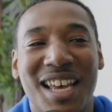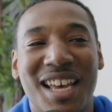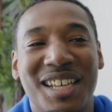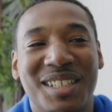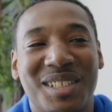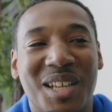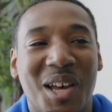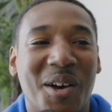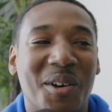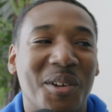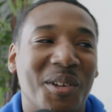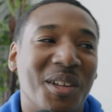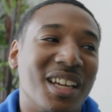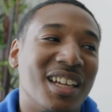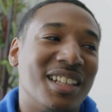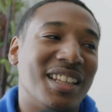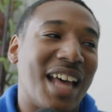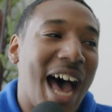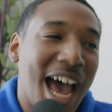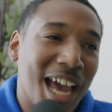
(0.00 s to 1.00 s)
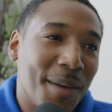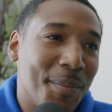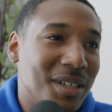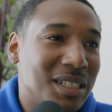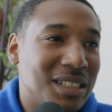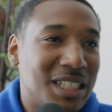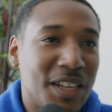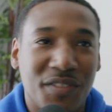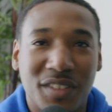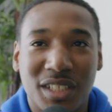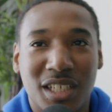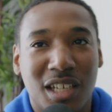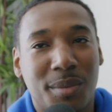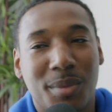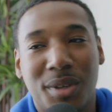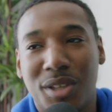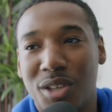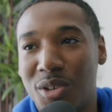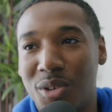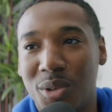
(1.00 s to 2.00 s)
So the IBIS definitely is going to
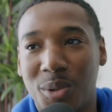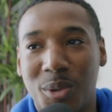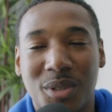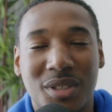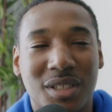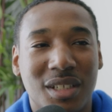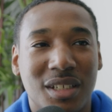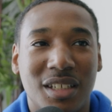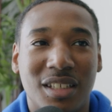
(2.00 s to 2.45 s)
be used.